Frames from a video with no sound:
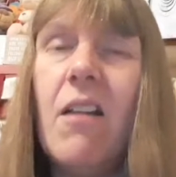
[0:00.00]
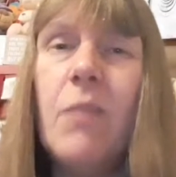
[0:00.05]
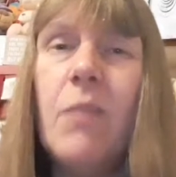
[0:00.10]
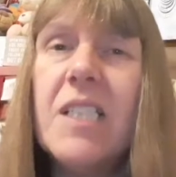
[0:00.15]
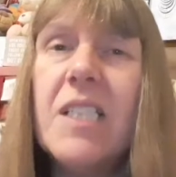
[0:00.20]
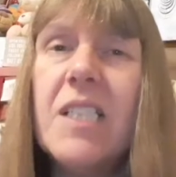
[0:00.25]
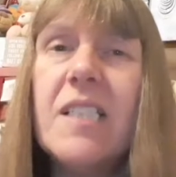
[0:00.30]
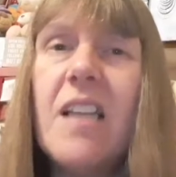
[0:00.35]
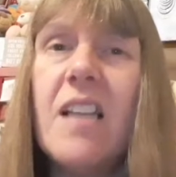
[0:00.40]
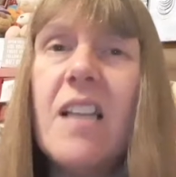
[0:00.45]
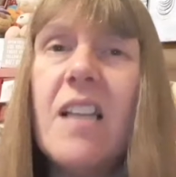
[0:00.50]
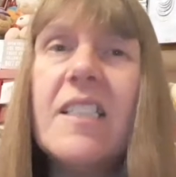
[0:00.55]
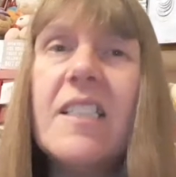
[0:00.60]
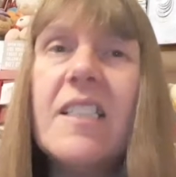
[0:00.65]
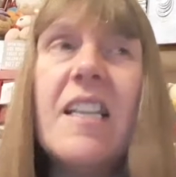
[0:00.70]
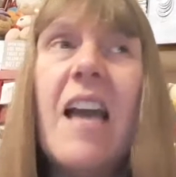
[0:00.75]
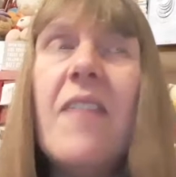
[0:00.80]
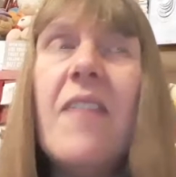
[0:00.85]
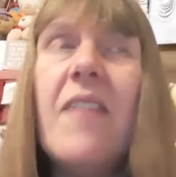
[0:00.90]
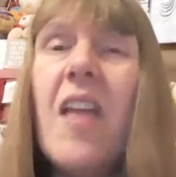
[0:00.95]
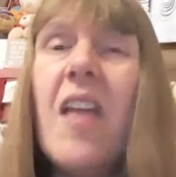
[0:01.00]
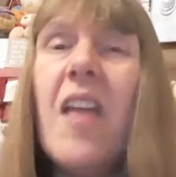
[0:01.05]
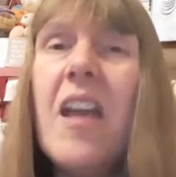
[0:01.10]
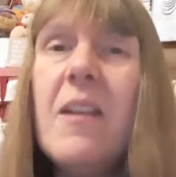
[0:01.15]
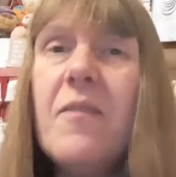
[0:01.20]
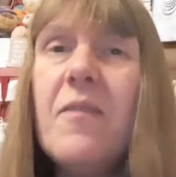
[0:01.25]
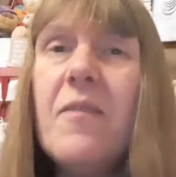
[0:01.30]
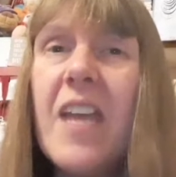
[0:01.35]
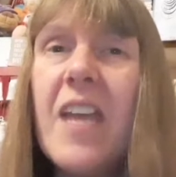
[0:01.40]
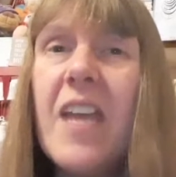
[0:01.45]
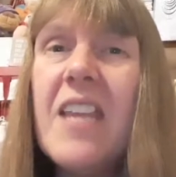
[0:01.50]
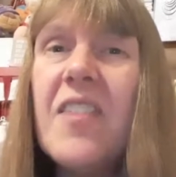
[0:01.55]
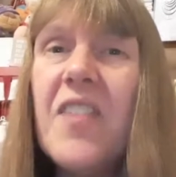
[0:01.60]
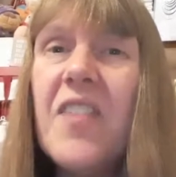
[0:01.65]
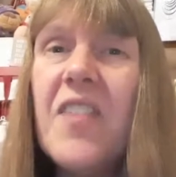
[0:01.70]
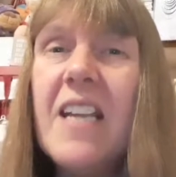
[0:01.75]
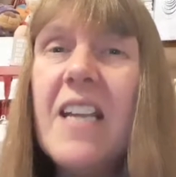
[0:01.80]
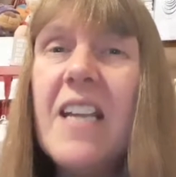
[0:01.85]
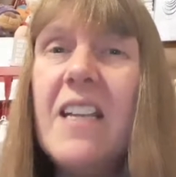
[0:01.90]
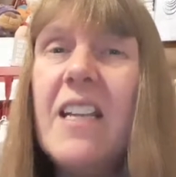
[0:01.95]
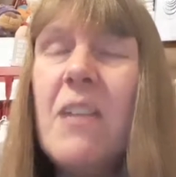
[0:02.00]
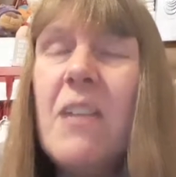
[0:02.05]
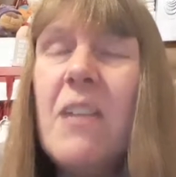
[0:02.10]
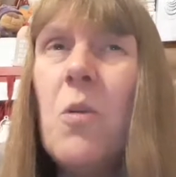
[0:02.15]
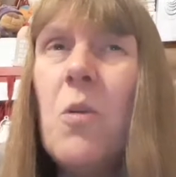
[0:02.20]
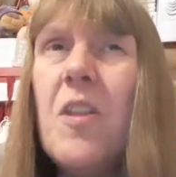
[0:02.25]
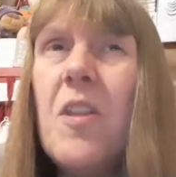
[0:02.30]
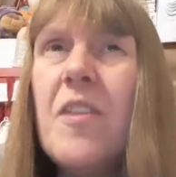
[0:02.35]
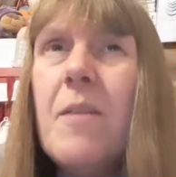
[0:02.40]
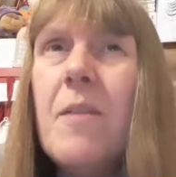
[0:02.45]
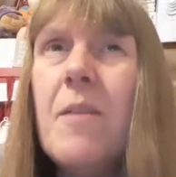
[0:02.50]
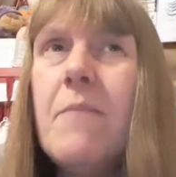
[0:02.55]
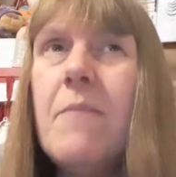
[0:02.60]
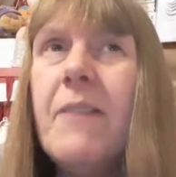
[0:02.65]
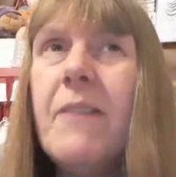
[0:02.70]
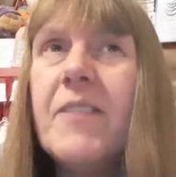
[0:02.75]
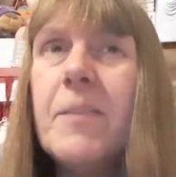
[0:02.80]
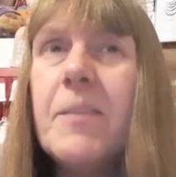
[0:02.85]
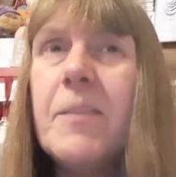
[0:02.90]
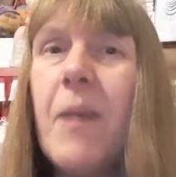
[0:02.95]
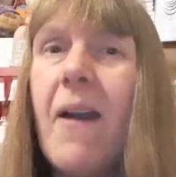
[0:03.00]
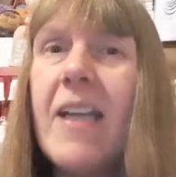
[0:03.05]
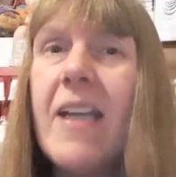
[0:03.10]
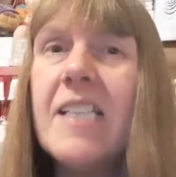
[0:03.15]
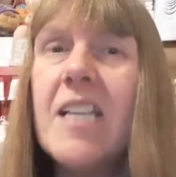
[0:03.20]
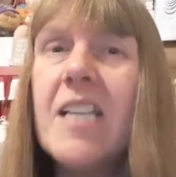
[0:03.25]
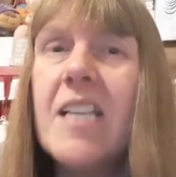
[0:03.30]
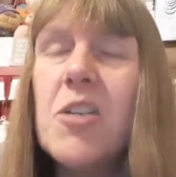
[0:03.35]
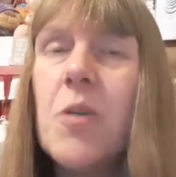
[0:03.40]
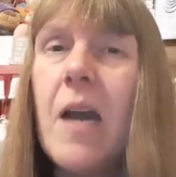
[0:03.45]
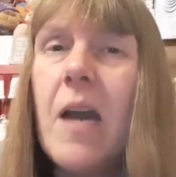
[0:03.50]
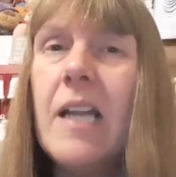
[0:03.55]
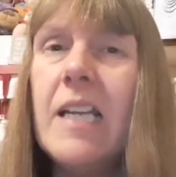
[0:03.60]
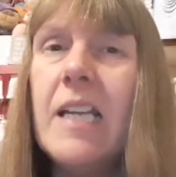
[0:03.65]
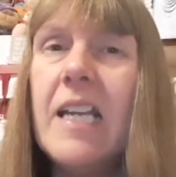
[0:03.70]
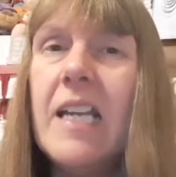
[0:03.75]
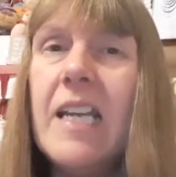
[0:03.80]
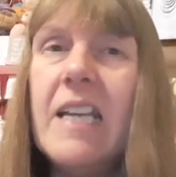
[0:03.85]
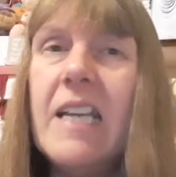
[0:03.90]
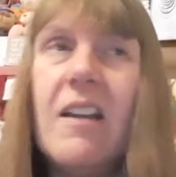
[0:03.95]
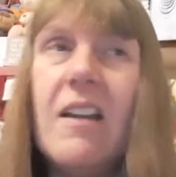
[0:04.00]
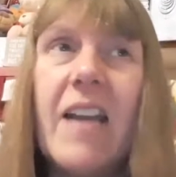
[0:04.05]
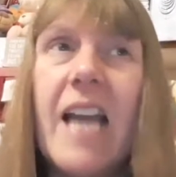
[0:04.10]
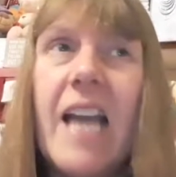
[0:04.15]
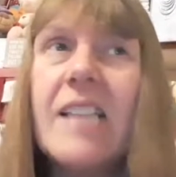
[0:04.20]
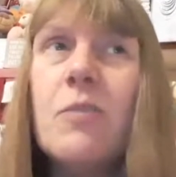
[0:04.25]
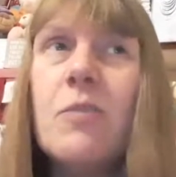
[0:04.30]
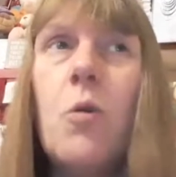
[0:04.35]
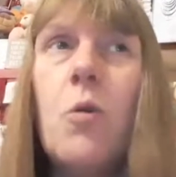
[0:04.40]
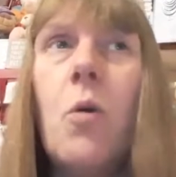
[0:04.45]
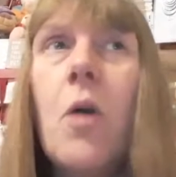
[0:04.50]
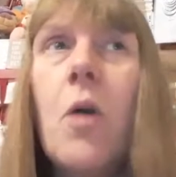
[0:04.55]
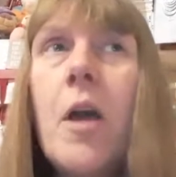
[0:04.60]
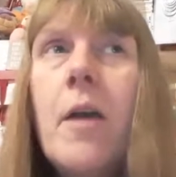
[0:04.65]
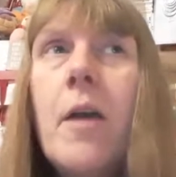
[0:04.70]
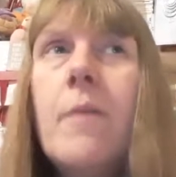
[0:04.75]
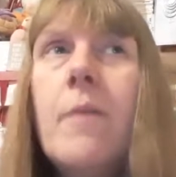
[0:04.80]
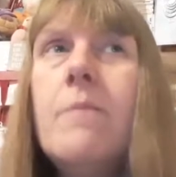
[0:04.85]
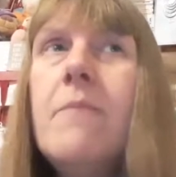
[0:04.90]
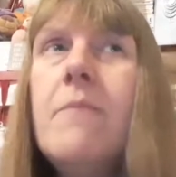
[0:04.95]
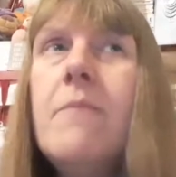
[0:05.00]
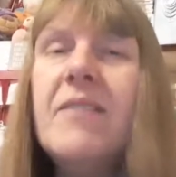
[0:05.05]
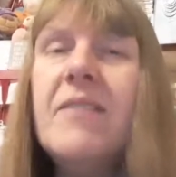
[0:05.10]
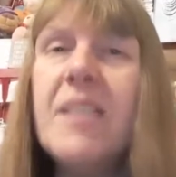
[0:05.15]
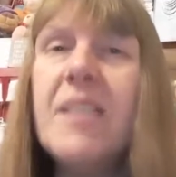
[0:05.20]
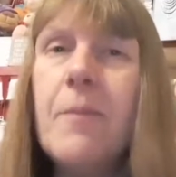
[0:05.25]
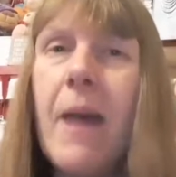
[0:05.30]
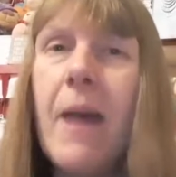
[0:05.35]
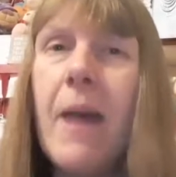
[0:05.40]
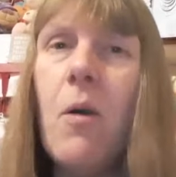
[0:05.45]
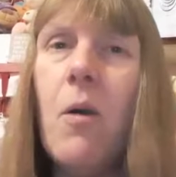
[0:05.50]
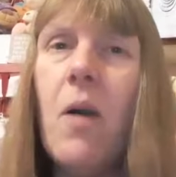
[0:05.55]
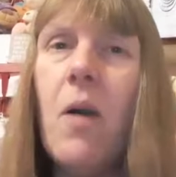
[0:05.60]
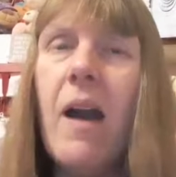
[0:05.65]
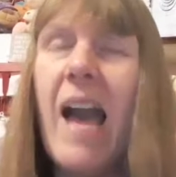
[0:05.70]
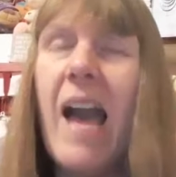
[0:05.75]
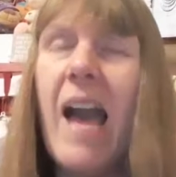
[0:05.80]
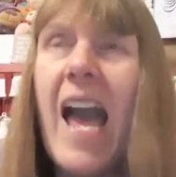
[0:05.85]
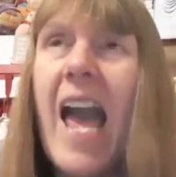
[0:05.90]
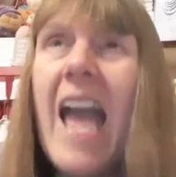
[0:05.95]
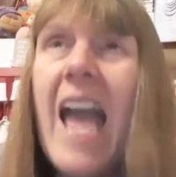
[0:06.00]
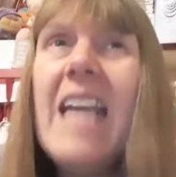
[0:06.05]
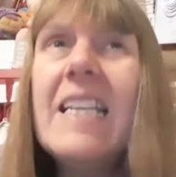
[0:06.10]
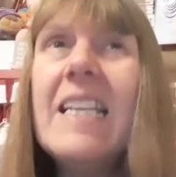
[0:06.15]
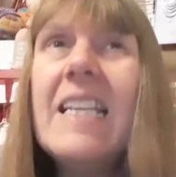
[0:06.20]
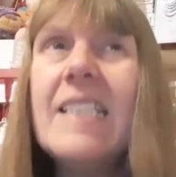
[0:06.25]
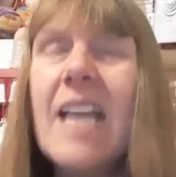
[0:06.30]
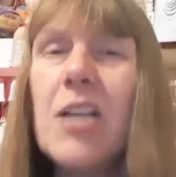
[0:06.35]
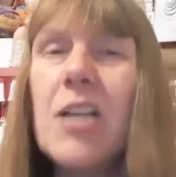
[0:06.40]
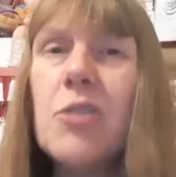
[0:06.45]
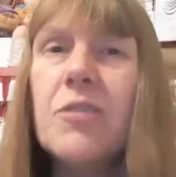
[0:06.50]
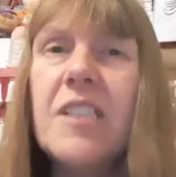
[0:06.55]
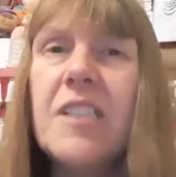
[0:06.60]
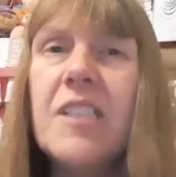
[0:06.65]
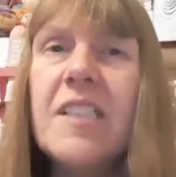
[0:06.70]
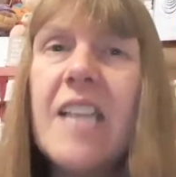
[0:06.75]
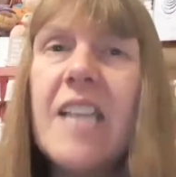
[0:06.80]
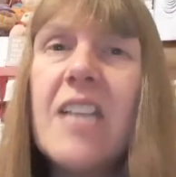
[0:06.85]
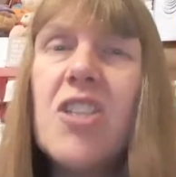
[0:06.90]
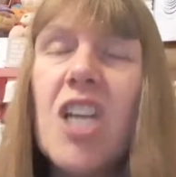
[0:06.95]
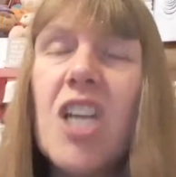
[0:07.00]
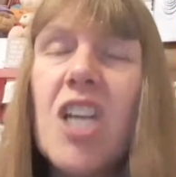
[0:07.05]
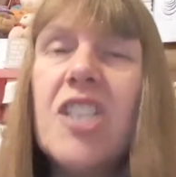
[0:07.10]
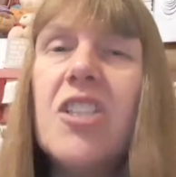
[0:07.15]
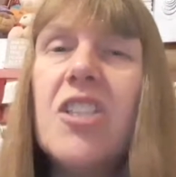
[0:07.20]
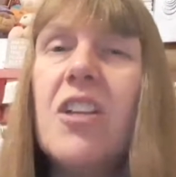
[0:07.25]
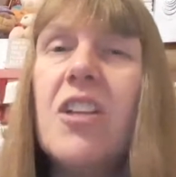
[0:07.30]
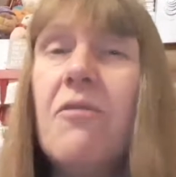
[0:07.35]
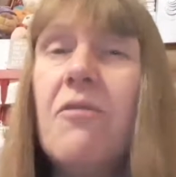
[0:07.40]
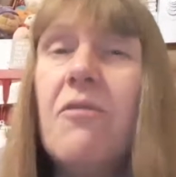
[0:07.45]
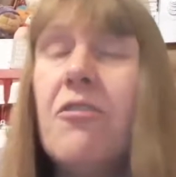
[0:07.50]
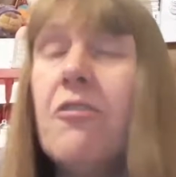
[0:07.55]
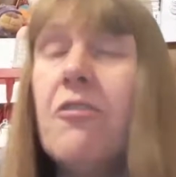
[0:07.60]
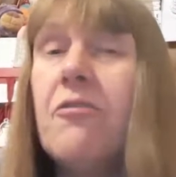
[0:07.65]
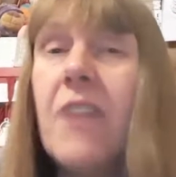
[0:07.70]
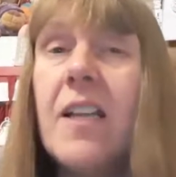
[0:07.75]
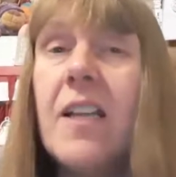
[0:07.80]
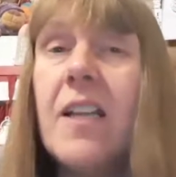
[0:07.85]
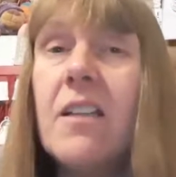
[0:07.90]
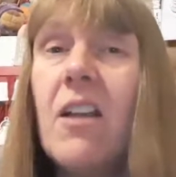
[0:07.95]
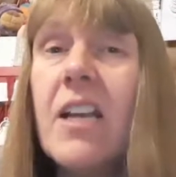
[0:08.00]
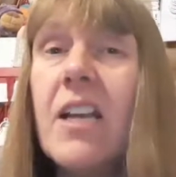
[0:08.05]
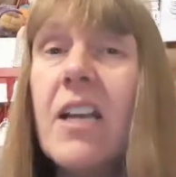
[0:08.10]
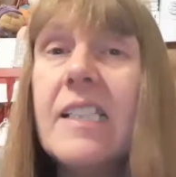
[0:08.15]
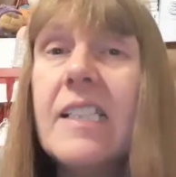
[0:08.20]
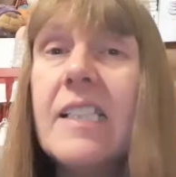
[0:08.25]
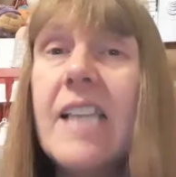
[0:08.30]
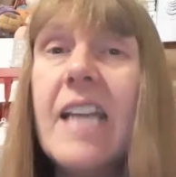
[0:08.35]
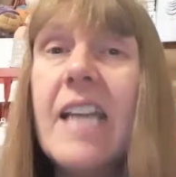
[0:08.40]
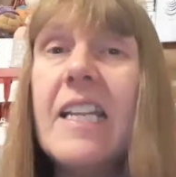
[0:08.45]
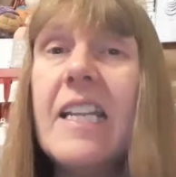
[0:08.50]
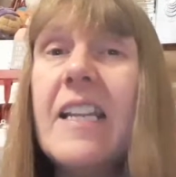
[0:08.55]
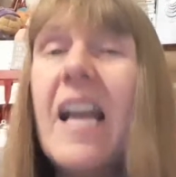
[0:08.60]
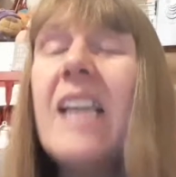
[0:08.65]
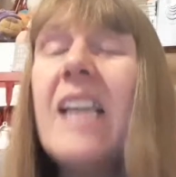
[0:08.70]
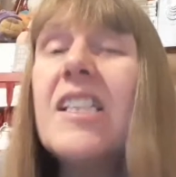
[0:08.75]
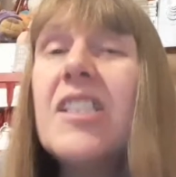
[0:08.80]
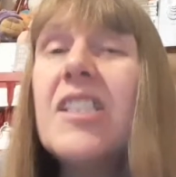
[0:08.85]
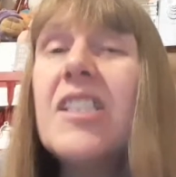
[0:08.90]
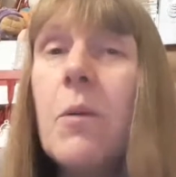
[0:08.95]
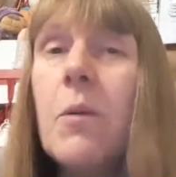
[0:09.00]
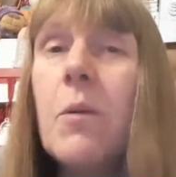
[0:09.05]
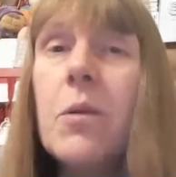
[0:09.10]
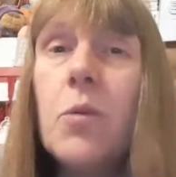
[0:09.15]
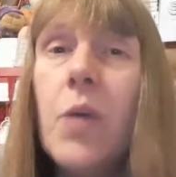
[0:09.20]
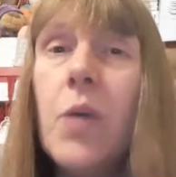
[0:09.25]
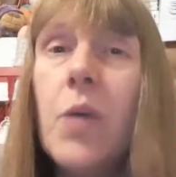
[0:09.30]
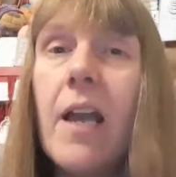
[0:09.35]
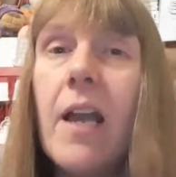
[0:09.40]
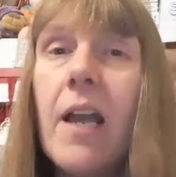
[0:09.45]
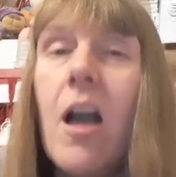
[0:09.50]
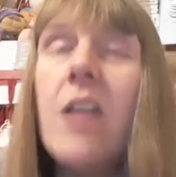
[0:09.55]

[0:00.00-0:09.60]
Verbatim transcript: I'm disgusted. And they think, you know, one of the myths about asexuality, I guess, or myths about asexuals is they're just looking for a friend, like I said. And that is so annoying.